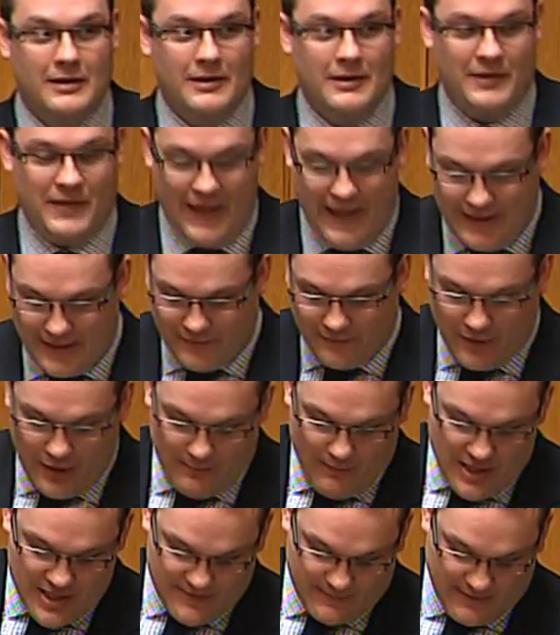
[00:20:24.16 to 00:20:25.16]
Thank you very
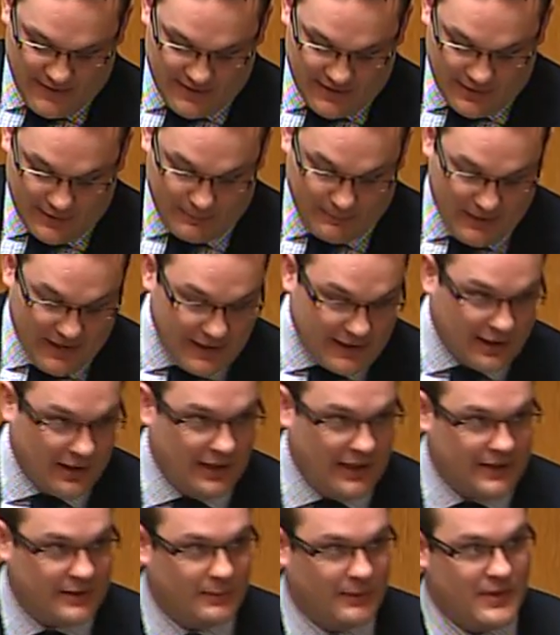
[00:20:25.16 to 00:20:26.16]
much, Mr. Speaker,
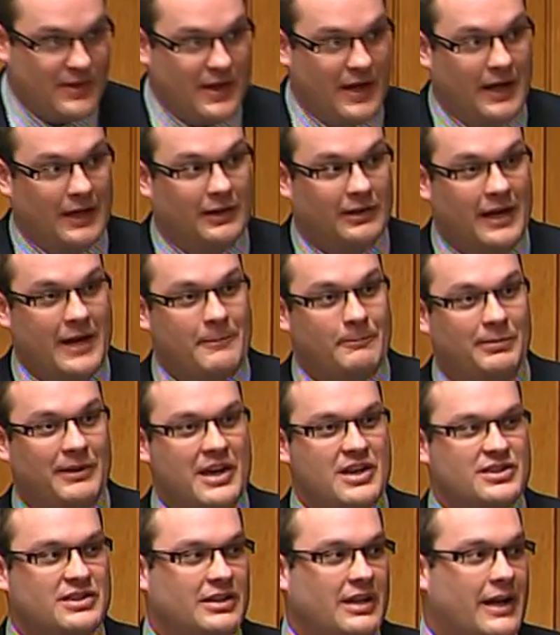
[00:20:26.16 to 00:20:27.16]
and it's with a great
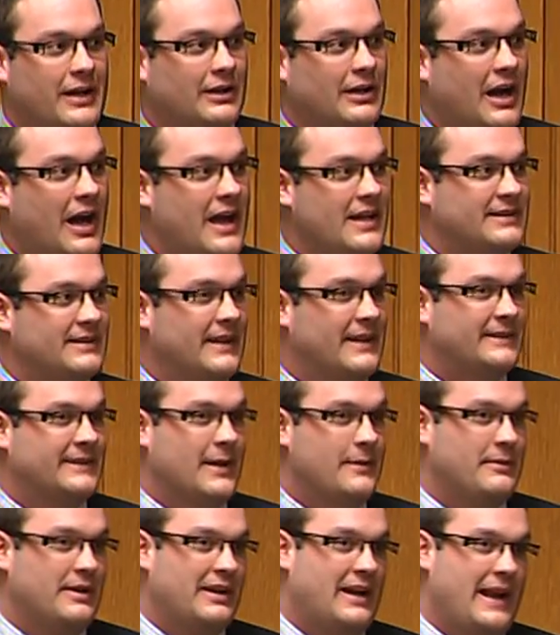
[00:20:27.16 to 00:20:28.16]
pleasure that I rise in the
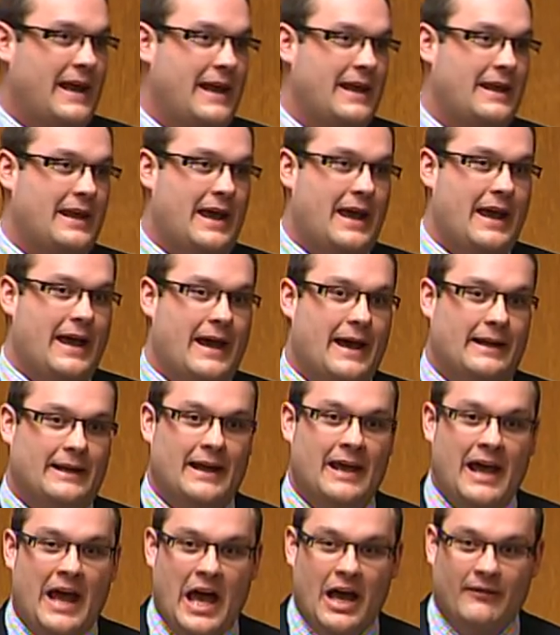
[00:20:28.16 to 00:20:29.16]
Assembly today and
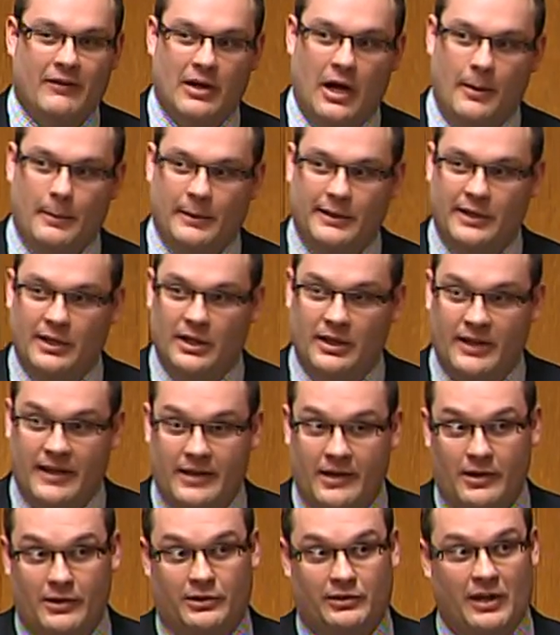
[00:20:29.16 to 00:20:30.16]
have an opportunity
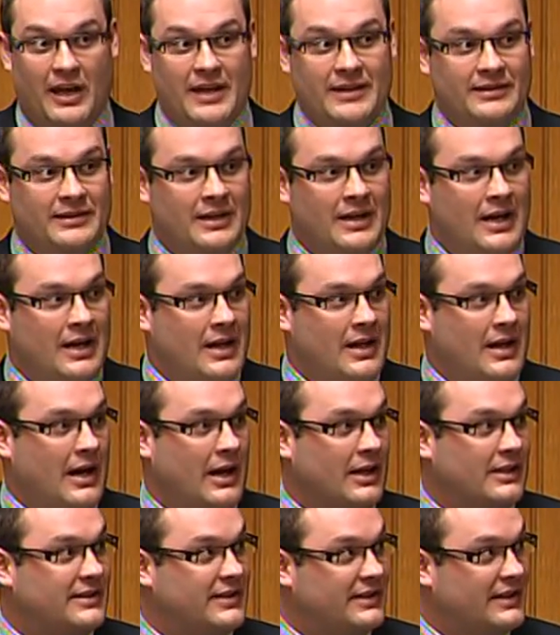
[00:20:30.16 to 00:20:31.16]
to address
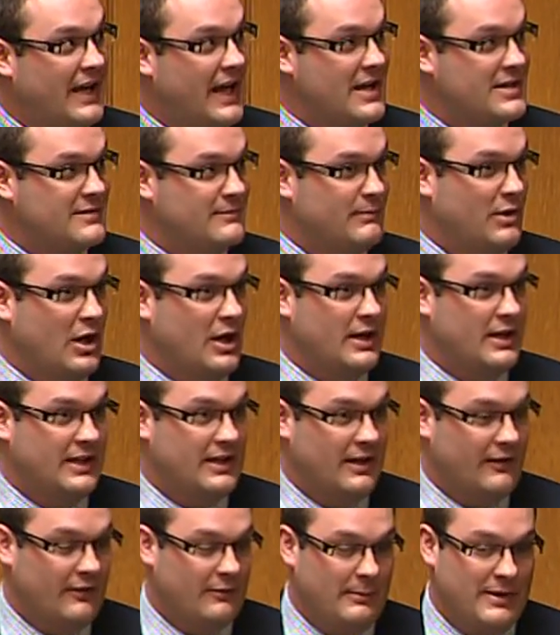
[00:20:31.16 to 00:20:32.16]
our Saskatchewan Party
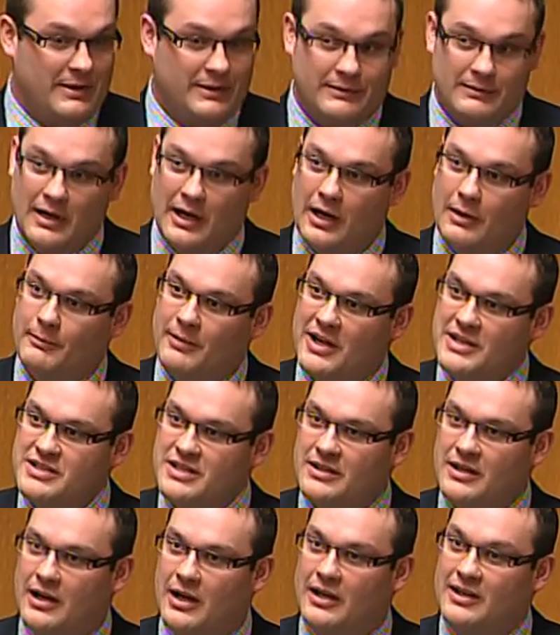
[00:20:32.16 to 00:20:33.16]
government, our
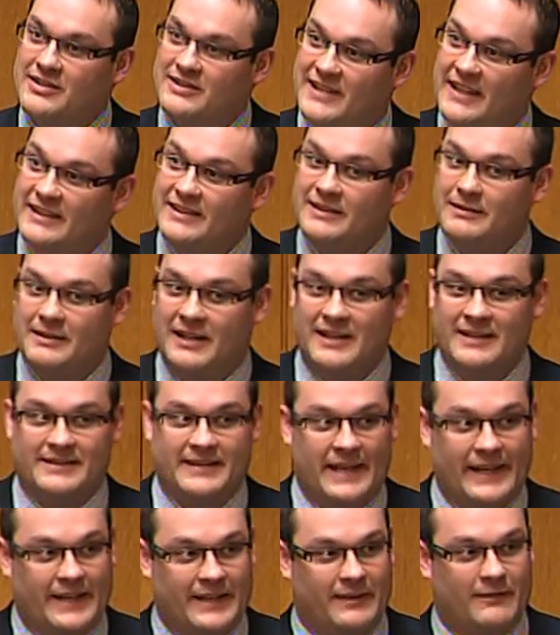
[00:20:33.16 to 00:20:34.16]
budget, our 6th
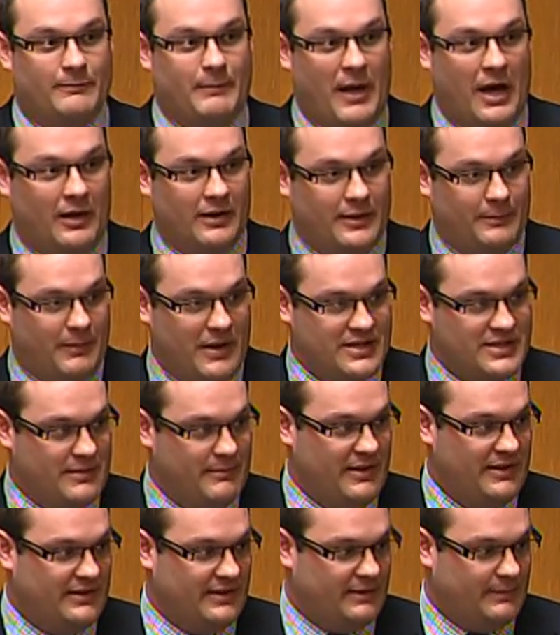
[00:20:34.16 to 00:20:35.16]
consecutive balanced budget,
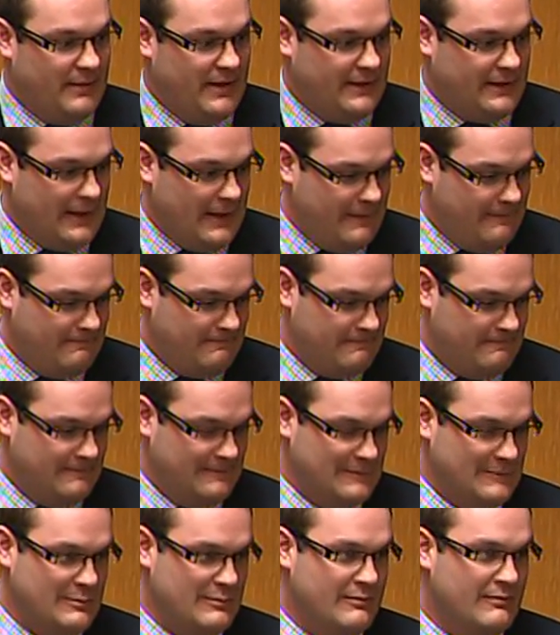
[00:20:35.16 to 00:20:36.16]
Mr.
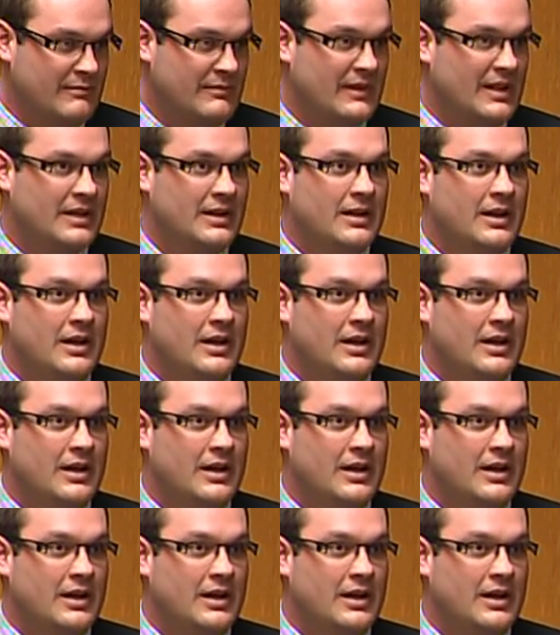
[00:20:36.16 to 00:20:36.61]
Speaker.